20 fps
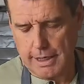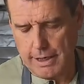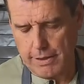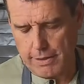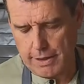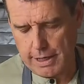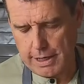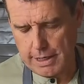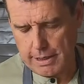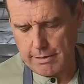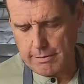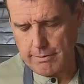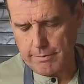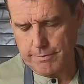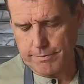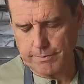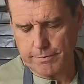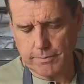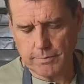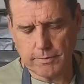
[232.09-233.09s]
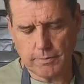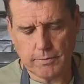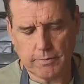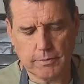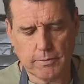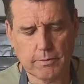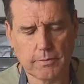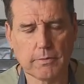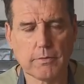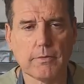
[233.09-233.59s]
And then
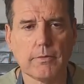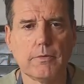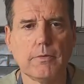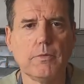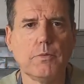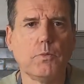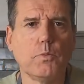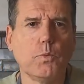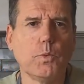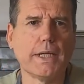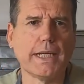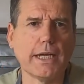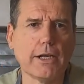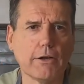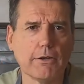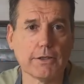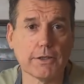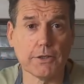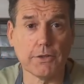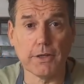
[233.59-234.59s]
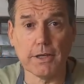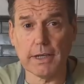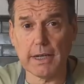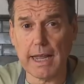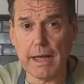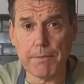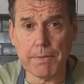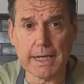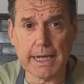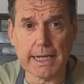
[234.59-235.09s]
we get on to the
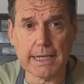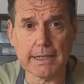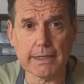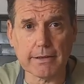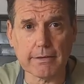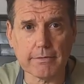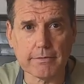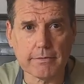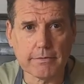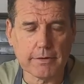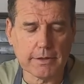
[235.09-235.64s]
laminating.